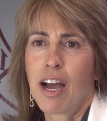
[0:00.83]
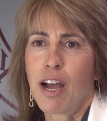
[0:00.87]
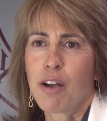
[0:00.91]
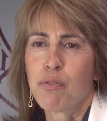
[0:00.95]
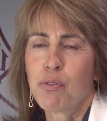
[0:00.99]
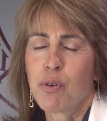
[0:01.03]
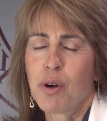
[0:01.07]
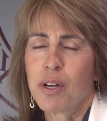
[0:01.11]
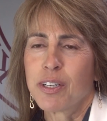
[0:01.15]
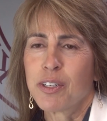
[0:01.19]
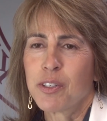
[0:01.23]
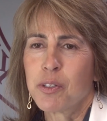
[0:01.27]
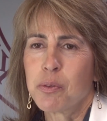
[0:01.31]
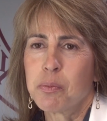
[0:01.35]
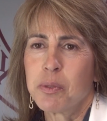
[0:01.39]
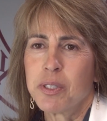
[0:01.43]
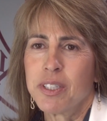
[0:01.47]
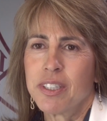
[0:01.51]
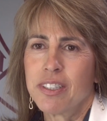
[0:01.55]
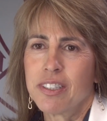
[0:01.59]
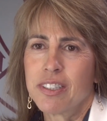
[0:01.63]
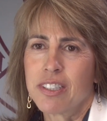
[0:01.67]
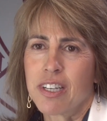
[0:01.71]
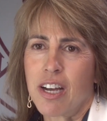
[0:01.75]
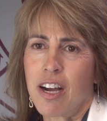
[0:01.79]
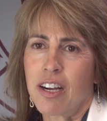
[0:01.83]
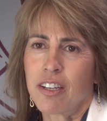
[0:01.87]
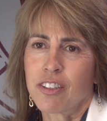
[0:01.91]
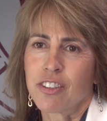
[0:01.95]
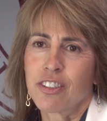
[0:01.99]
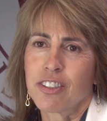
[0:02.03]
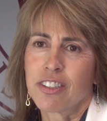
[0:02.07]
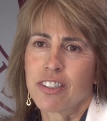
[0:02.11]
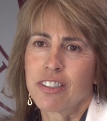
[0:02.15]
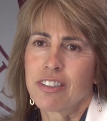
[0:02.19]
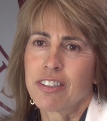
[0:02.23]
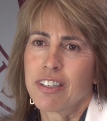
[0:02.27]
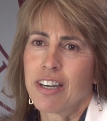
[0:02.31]
I've wanted to be a
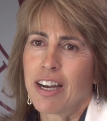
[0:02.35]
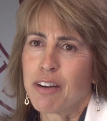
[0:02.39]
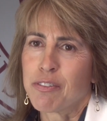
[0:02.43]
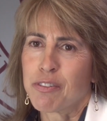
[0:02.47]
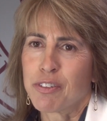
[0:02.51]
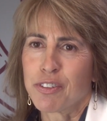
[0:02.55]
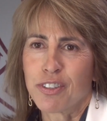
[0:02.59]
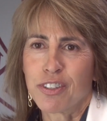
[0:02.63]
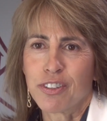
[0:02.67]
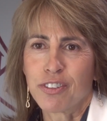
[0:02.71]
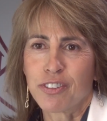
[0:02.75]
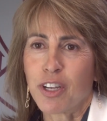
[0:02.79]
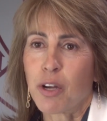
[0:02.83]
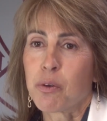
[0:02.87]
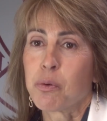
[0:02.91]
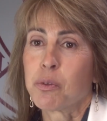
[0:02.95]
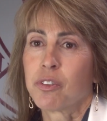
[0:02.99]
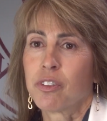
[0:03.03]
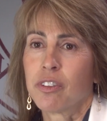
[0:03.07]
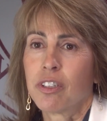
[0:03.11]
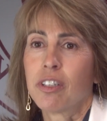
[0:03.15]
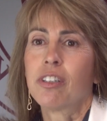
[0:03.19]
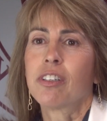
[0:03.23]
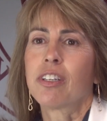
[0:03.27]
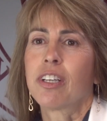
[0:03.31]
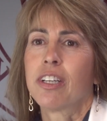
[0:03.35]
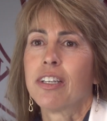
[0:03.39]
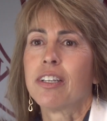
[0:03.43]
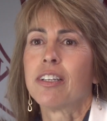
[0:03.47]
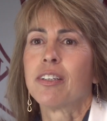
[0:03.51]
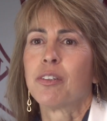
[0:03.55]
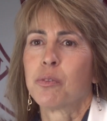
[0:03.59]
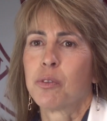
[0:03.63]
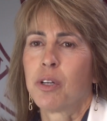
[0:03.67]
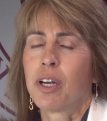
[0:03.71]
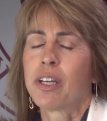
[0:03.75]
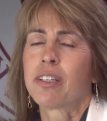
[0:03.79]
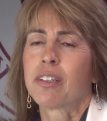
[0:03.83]
doctor ever since I was a little
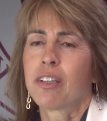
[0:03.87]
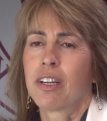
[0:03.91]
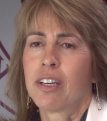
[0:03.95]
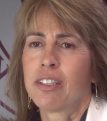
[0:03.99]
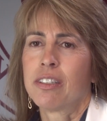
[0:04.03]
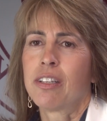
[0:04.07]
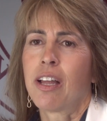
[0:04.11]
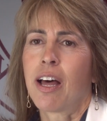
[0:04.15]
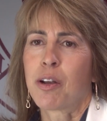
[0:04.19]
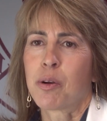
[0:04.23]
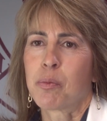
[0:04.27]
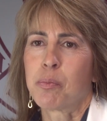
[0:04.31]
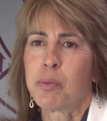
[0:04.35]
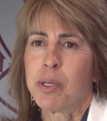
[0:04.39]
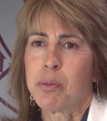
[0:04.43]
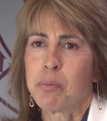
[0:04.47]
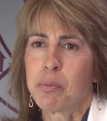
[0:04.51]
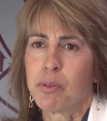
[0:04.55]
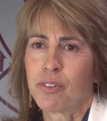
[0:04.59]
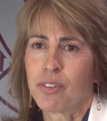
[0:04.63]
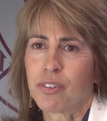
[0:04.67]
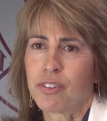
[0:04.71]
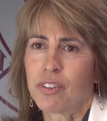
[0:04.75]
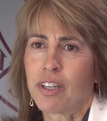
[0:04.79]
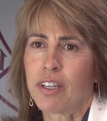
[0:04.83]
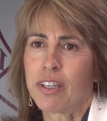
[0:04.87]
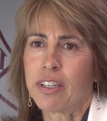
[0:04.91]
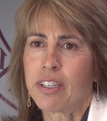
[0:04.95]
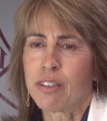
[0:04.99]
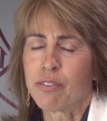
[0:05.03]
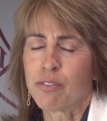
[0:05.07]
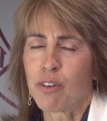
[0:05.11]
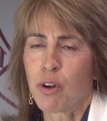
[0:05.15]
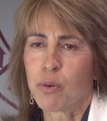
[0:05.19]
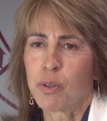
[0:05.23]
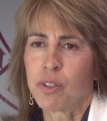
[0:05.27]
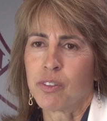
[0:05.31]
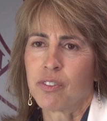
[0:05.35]
kid. Like a lot of people say,
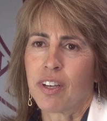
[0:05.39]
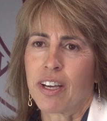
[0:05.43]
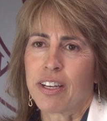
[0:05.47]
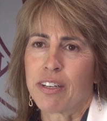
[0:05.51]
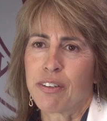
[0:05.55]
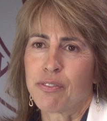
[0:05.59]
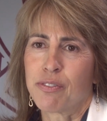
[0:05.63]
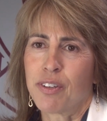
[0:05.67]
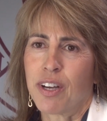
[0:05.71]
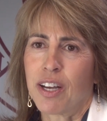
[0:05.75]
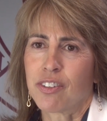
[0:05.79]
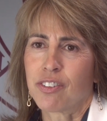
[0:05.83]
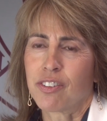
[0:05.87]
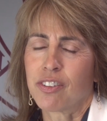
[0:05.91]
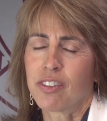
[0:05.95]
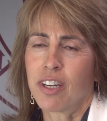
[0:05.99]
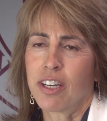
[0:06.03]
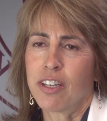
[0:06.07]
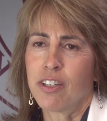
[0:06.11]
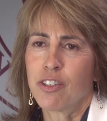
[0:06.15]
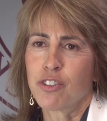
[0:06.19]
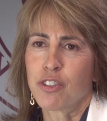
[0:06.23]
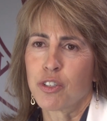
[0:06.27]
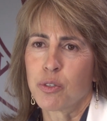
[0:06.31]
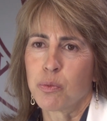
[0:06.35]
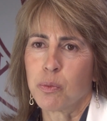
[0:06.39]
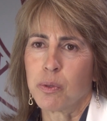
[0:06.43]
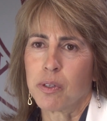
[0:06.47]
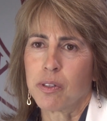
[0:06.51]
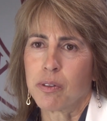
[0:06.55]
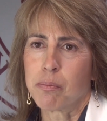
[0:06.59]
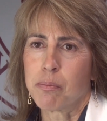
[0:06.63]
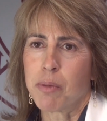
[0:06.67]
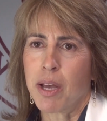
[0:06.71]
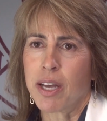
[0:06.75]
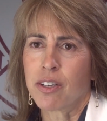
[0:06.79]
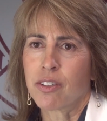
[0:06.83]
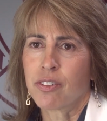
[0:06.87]
I've always had a fascination
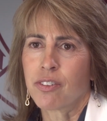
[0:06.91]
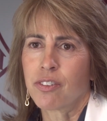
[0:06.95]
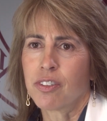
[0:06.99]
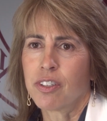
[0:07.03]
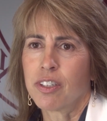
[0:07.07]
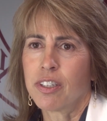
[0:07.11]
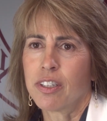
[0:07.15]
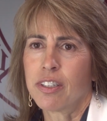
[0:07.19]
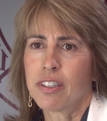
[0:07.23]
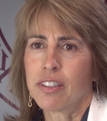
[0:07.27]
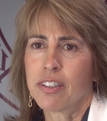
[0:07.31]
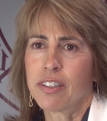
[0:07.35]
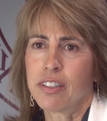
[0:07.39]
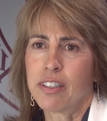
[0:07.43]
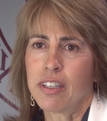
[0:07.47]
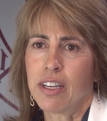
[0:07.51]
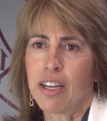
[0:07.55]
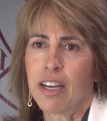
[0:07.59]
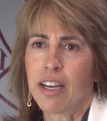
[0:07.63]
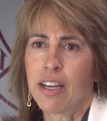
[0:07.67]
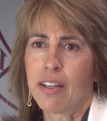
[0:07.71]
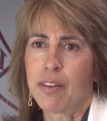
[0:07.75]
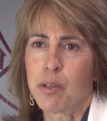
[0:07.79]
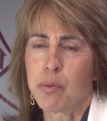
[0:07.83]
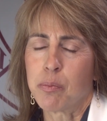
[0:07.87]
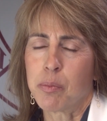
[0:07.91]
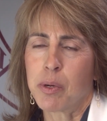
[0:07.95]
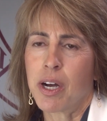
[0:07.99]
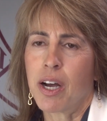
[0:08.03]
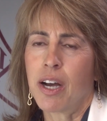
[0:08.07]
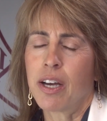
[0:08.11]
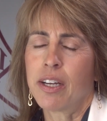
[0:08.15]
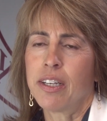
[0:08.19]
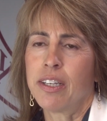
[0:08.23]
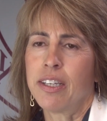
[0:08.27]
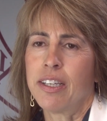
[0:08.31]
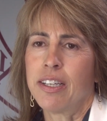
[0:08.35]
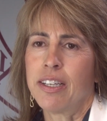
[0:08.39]
with medicine and the
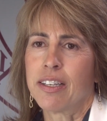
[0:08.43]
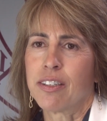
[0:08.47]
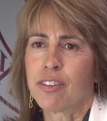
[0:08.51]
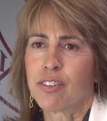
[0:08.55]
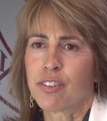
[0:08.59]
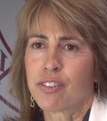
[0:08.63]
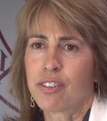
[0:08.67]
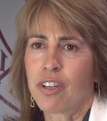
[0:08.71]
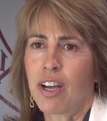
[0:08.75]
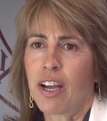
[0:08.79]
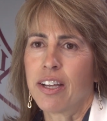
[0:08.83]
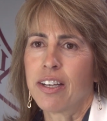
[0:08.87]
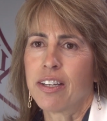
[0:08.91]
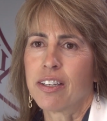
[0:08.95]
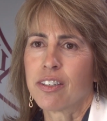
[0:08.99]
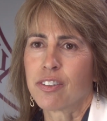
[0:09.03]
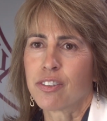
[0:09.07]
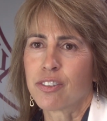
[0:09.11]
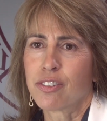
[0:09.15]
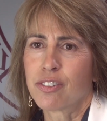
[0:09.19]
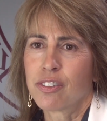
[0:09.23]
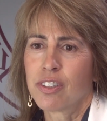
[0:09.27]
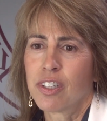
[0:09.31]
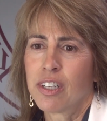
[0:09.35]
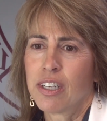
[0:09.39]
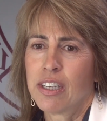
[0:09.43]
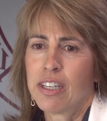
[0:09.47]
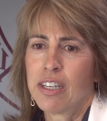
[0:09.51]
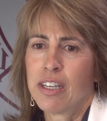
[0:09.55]
body and science.